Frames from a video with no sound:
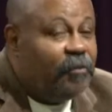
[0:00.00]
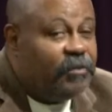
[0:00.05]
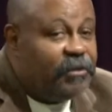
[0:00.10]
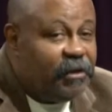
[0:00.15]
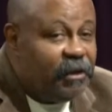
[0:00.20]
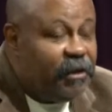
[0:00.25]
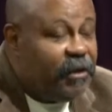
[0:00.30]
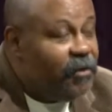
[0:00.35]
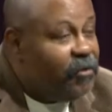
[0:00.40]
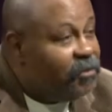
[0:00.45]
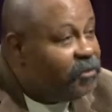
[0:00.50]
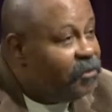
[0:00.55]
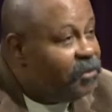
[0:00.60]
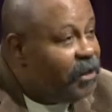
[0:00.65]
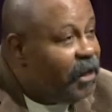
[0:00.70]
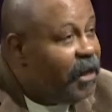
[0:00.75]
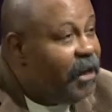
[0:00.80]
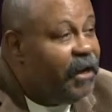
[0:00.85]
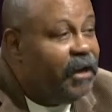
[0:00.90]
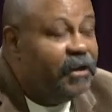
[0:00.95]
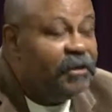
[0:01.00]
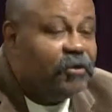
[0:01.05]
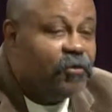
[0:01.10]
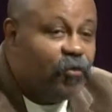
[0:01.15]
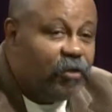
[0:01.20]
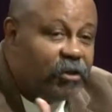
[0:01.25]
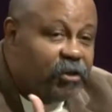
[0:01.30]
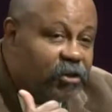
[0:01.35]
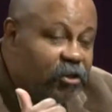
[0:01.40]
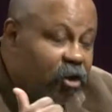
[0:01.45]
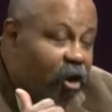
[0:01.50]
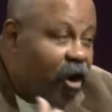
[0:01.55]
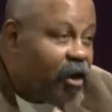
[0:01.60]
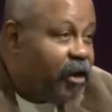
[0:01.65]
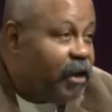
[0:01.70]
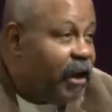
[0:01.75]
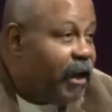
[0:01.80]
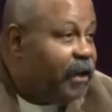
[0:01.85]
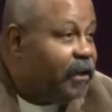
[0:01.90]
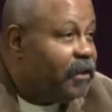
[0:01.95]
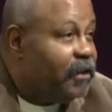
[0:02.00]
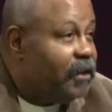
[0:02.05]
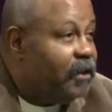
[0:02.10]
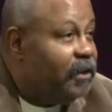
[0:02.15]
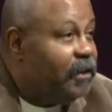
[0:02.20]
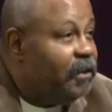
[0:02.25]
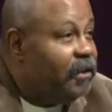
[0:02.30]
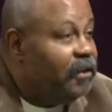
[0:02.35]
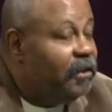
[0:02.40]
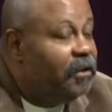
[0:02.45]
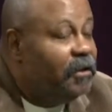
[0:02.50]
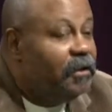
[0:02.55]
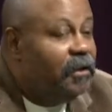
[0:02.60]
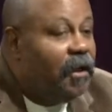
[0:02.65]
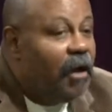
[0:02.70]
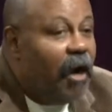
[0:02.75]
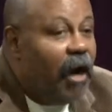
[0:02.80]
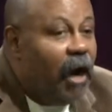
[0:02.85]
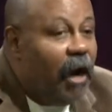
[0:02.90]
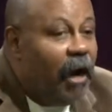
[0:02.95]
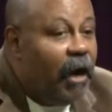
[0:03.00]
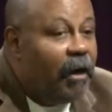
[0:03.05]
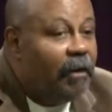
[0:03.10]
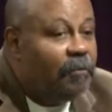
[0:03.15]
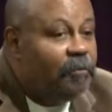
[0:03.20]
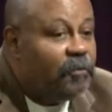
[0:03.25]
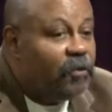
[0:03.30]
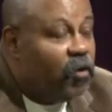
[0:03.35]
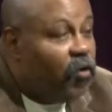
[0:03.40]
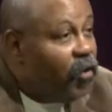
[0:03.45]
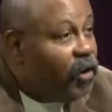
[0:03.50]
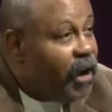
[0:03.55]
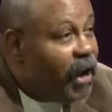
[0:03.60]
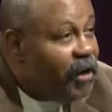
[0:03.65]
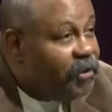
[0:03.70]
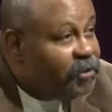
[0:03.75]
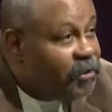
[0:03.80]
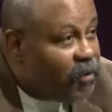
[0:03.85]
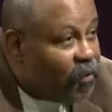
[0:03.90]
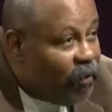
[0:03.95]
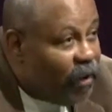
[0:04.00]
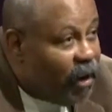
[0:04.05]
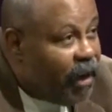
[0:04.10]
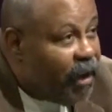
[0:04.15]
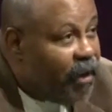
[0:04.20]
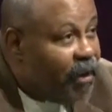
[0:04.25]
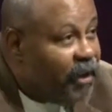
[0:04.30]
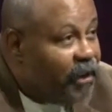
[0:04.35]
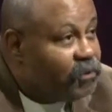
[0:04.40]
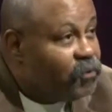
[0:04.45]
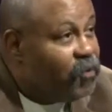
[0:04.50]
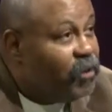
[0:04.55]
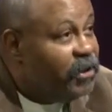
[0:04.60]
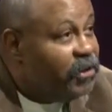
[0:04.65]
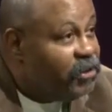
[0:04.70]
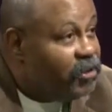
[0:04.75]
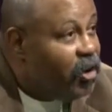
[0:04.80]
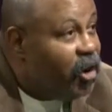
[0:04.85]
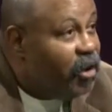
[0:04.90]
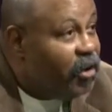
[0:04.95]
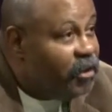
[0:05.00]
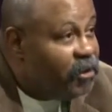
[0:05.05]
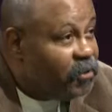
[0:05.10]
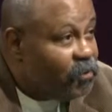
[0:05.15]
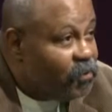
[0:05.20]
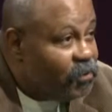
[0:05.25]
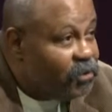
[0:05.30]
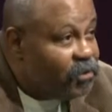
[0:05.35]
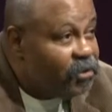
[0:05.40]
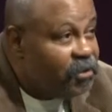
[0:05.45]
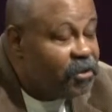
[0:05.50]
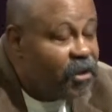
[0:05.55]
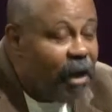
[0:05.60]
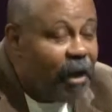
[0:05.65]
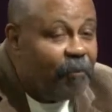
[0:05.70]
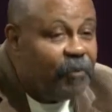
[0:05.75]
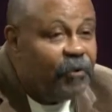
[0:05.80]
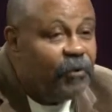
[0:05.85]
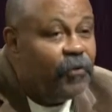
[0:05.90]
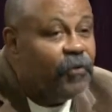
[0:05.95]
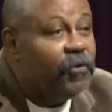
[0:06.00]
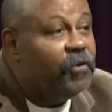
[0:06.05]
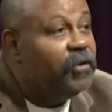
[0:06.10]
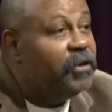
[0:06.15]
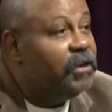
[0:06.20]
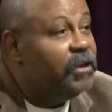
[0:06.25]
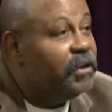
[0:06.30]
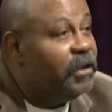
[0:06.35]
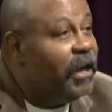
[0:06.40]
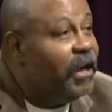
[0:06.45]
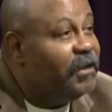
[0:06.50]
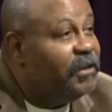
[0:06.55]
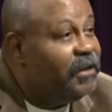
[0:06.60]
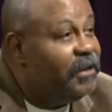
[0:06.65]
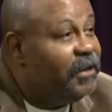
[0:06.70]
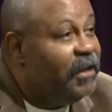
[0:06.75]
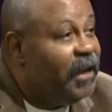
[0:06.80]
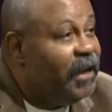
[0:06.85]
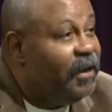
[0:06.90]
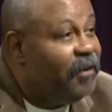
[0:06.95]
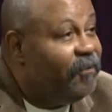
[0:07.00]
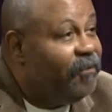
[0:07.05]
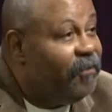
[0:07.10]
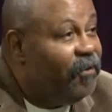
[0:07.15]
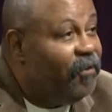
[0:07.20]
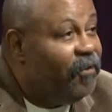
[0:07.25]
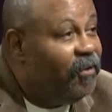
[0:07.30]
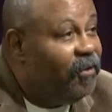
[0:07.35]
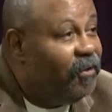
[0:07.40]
sitting on stage, which started at the Courthouse Square. That's where he started his Whistle Stop tour in 1984.